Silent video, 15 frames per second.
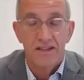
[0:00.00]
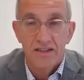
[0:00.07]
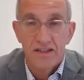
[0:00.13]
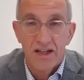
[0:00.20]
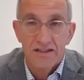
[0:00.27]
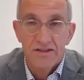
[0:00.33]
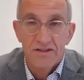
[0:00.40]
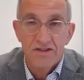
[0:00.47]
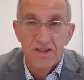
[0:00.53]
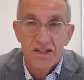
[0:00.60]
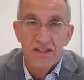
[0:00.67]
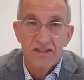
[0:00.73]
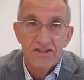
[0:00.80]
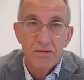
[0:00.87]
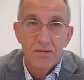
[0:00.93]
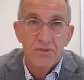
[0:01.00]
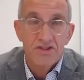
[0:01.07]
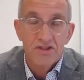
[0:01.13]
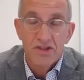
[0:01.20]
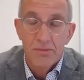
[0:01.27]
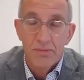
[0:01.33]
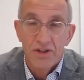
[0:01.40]
like you're saying
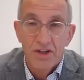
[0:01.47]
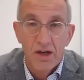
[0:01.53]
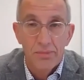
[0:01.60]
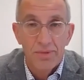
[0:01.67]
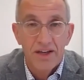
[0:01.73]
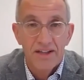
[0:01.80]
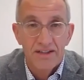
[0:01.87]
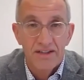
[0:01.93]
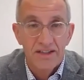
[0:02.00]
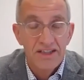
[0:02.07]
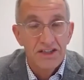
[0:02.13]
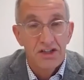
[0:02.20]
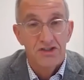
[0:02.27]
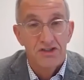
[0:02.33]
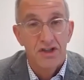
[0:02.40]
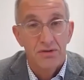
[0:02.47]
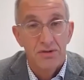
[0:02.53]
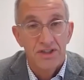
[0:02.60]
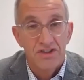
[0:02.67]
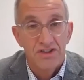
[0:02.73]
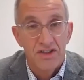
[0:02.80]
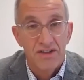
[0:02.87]
someone's coming up and he doesn't know
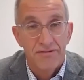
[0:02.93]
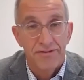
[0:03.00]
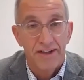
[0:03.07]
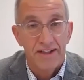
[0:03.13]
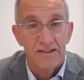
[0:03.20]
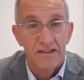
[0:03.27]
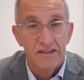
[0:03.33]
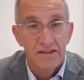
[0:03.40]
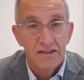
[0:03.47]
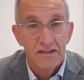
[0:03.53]
he's infected